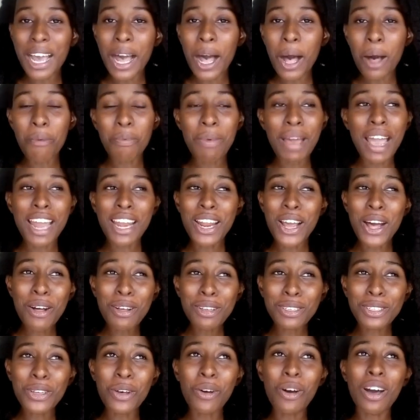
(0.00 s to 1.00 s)
scalp, and
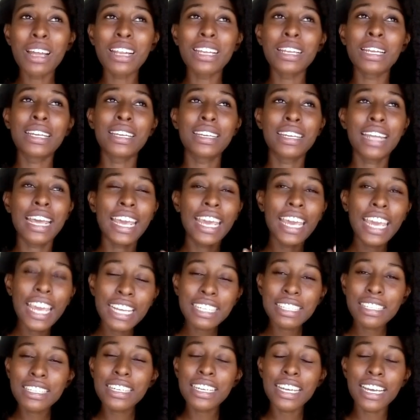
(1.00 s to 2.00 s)
also the
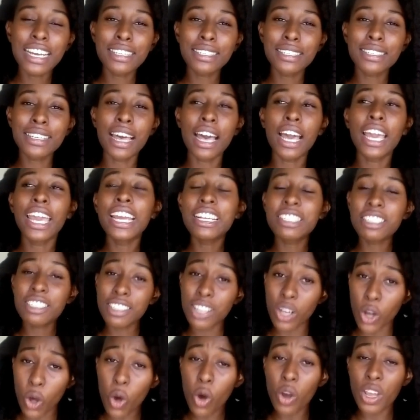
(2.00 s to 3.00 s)
heating
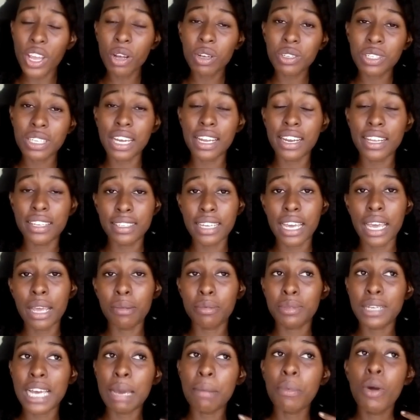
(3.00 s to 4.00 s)
the oils at the
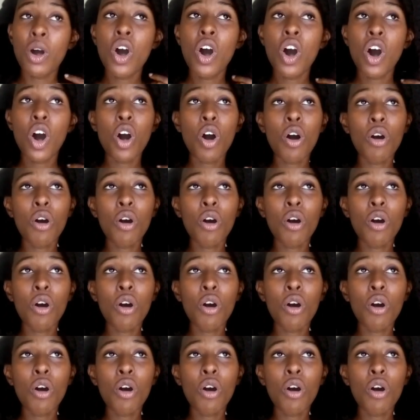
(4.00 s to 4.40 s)
same time